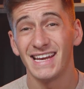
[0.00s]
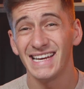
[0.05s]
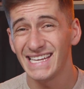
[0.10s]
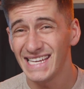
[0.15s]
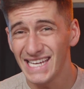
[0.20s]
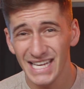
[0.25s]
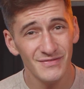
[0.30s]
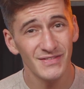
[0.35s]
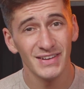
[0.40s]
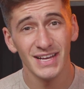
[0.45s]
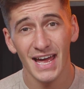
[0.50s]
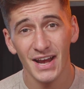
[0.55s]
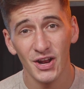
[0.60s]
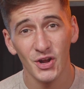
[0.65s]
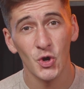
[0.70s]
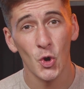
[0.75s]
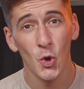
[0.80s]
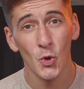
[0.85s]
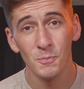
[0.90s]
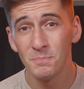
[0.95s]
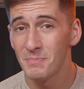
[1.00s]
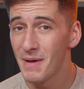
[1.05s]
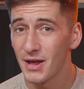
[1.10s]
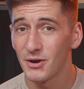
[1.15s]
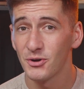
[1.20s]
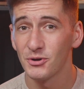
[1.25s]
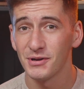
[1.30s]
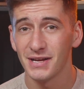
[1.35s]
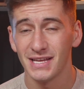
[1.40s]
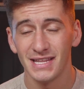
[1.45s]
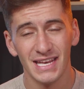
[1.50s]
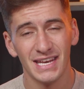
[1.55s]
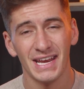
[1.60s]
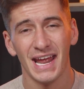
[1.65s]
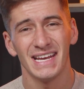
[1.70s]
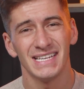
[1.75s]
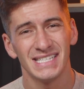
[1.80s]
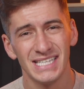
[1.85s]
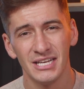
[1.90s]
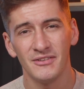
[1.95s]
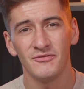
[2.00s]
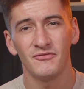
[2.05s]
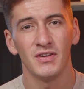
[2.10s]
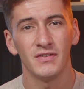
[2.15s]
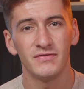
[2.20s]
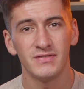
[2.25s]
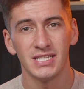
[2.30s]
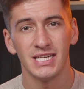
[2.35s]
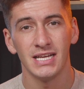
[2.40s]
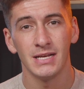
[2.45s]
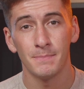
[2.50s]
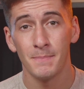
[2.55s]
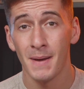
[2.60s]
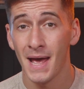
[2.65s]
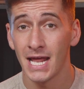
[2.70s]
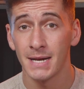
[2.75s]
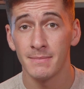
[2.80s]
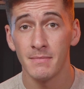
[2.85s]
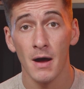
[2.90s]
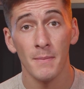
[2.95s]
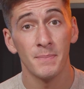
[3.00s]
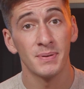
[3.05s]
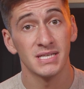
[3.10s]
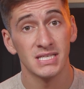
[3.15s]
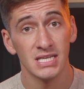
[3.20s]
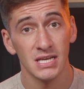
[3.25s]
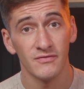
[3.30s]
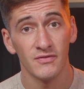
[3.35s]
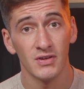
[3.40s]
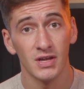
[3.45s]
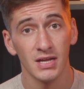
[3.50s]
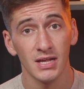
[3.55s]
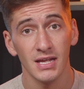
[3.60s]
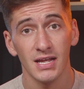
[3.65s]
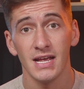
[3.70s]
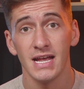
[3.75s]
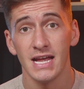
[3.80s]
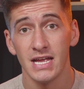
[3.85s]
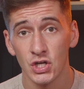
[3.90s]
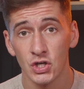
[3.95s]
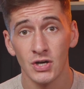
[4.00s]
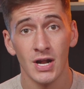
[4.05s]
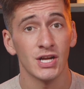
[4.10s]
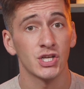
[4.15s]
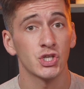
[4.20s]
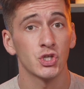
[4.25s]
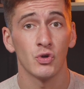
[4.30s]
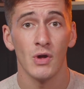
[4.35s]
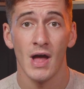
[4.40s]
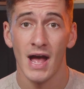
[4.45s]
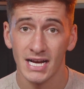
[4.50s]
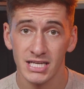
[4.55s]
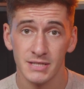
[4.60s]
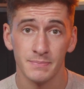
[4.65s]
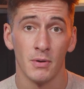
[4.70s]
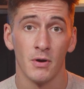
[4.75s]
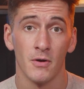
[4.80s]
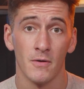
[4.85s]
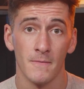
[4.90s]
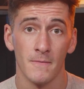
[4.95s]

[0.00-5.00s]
it even got a gold medal in the 1915 Panama Pacific International Expo.